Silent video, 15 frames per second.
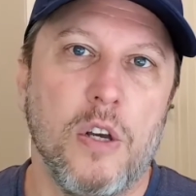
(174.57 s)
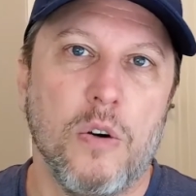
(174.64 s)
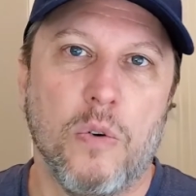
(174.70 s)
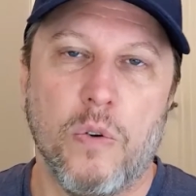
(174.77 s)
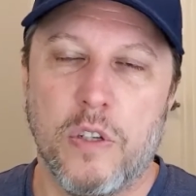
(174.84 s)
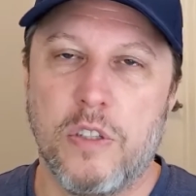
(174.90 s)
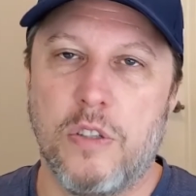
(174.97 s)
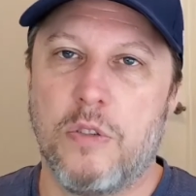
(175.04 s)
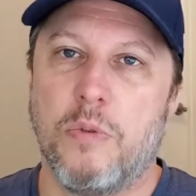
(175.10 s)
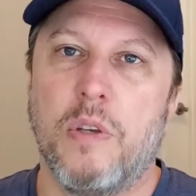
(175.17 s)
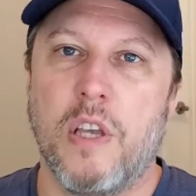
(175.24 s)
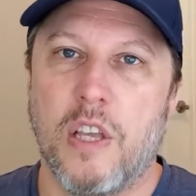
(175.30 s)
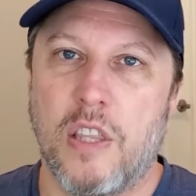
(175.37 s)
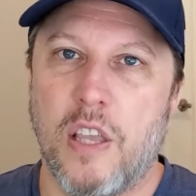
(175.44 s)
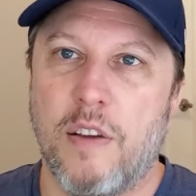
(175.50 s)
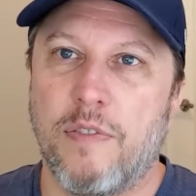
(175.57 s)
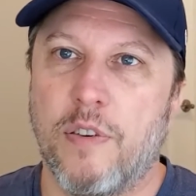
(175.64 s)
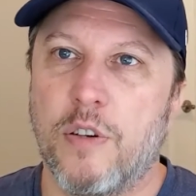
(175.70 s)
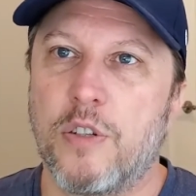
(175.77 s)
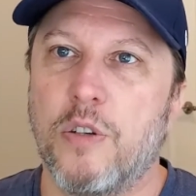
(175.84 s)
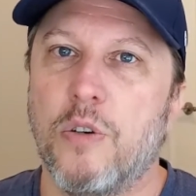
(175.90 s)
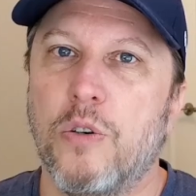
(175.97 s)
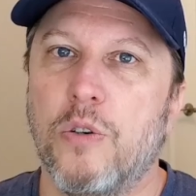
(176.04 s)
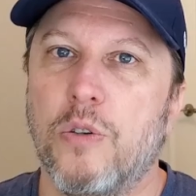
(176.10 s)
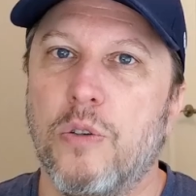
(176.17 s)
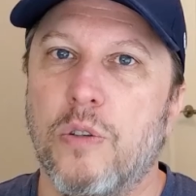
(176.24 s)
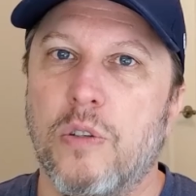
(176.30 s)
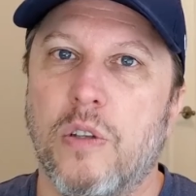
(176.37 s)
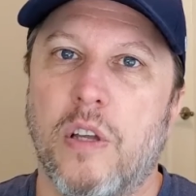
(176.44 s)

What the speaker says: once we got that first goal,